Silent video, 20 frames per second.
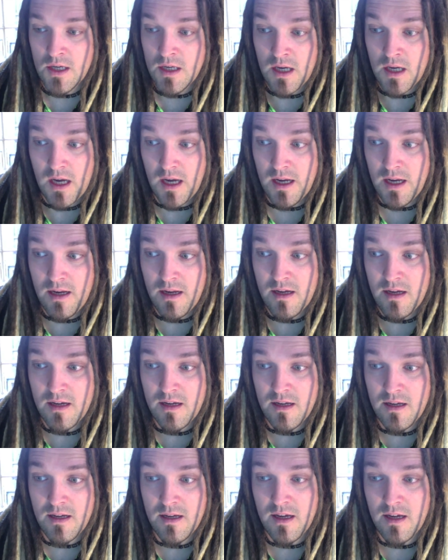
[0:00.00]
The
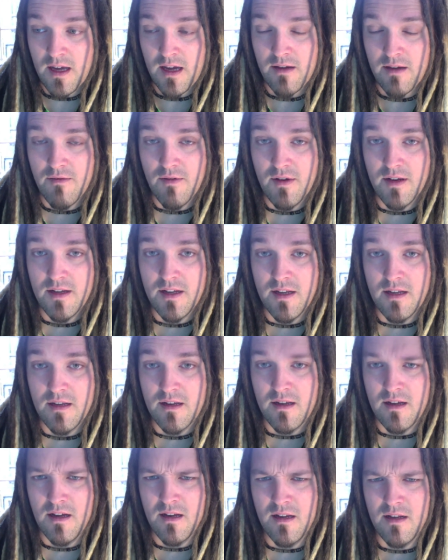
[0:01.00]
rest is
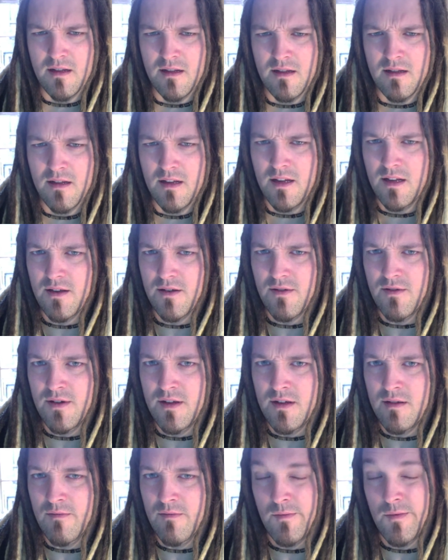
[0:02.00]
kind of history.
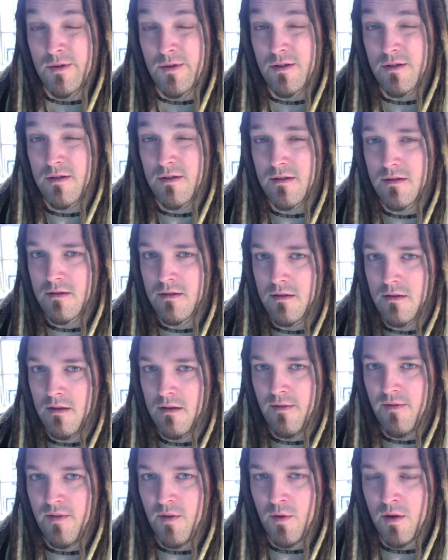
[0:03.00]
But if
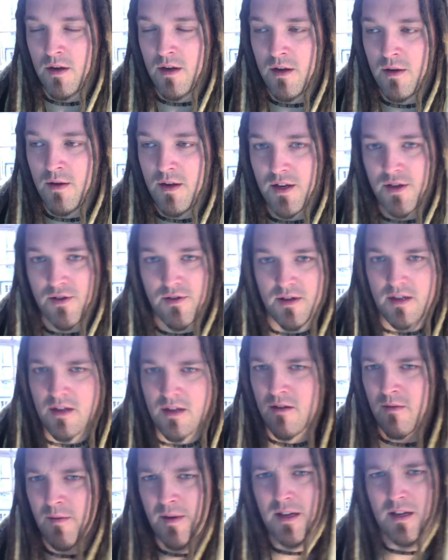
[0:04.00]
you want to know history, go
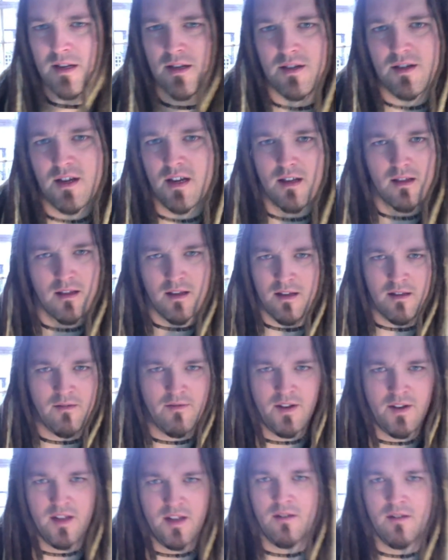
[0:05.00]
back and check the other
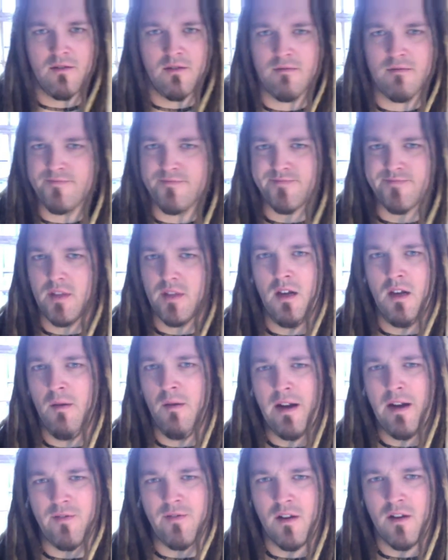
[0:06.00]
videos. I
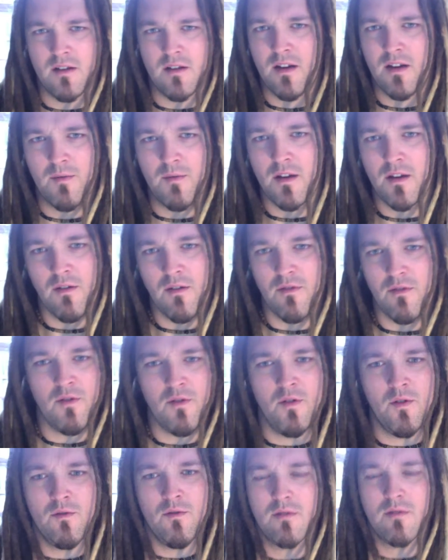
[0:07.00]
haven't got time to go through it all
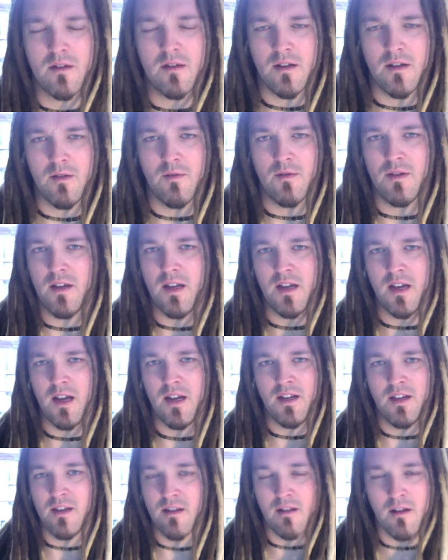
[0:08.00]
because it would take ages,
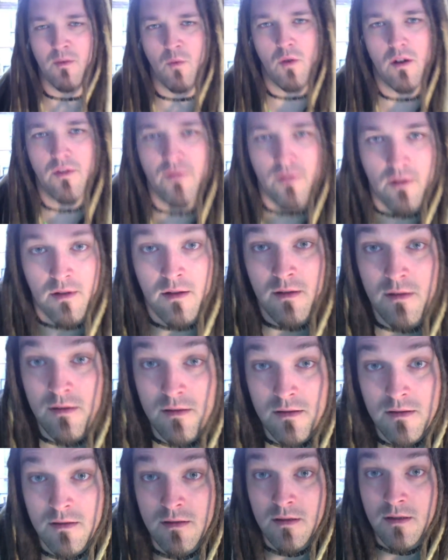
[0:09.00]
and I waffle,
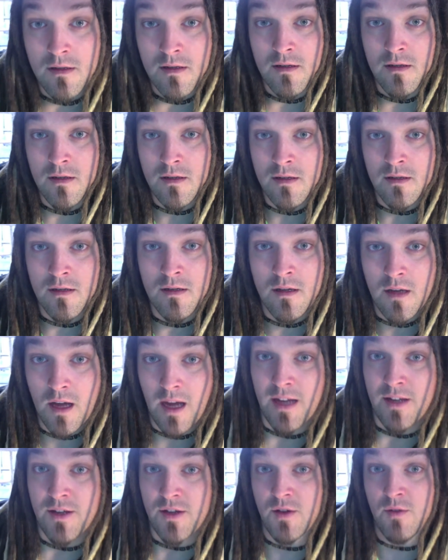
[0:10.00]
as
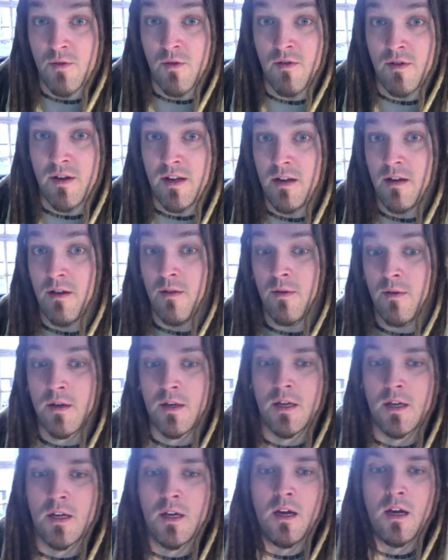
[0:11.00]
you already know.
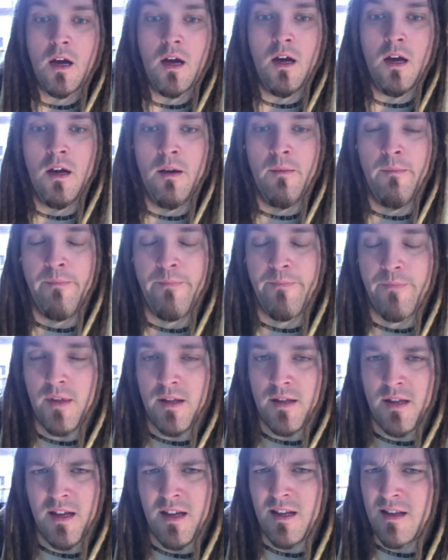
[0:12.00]
As it
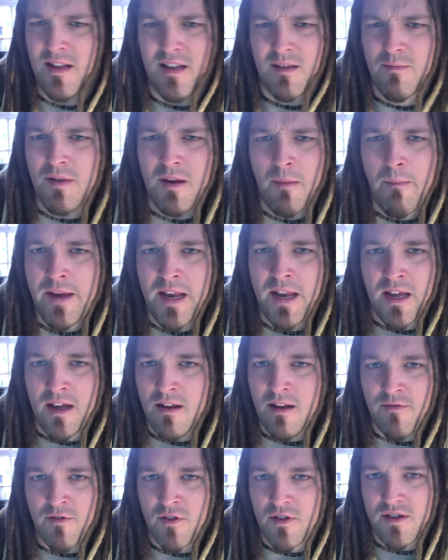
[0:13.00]
is, it's been a minute and I've
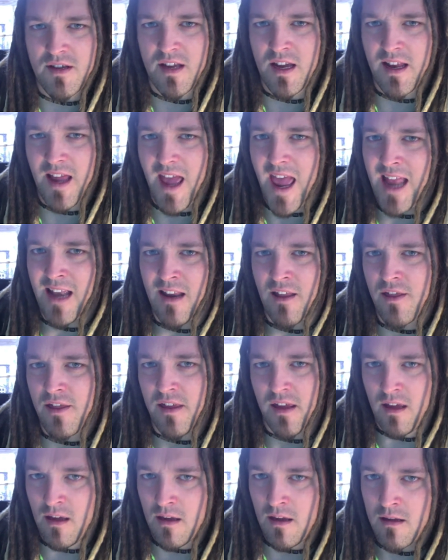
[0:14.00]
not said anything.
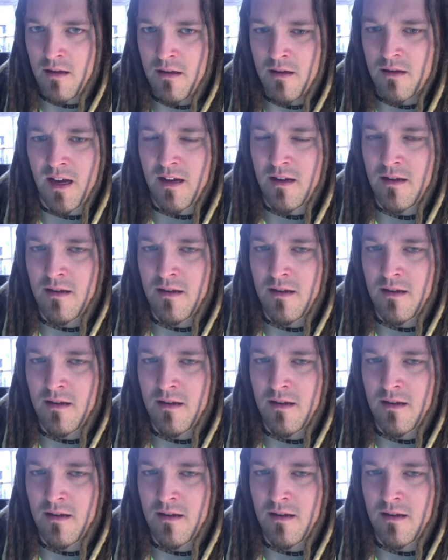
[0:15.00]
Okay.